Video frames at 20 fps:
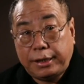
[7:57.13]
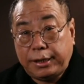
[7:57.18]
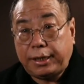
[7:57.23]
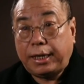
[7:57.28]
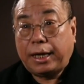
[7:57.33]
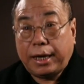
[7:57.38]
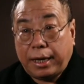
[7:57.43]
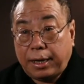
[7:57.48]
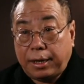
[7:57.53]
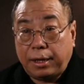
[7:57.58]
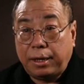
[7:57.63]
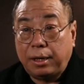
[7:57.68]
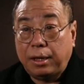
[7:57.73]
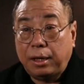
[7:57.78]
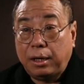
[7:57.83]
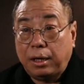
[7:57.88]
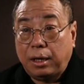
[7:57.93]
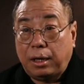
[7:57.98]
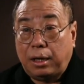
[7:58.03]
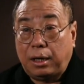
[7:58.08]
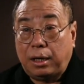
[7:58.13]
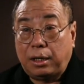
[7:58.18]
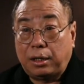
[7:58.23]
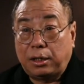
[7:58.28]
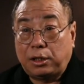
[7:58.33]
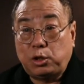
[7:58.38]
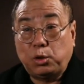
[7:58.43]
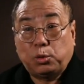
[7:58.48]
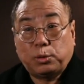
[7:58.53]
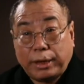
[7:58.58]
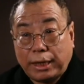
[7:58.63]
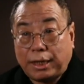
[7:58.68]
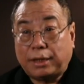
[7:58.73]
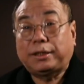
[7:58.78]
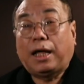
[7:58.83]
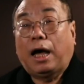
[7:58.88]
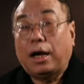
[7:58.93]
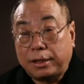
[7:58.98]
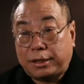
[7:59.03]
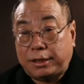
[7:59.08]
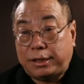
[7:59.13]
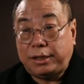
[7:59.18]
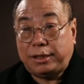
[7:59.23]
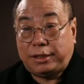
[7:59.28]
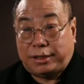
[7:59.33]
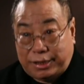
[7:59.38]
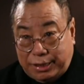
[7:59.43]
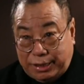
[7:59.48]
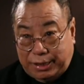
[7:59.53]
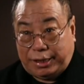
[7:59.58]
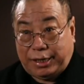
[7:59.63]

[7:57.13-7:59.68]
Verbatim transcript: movie industry benefits are long term.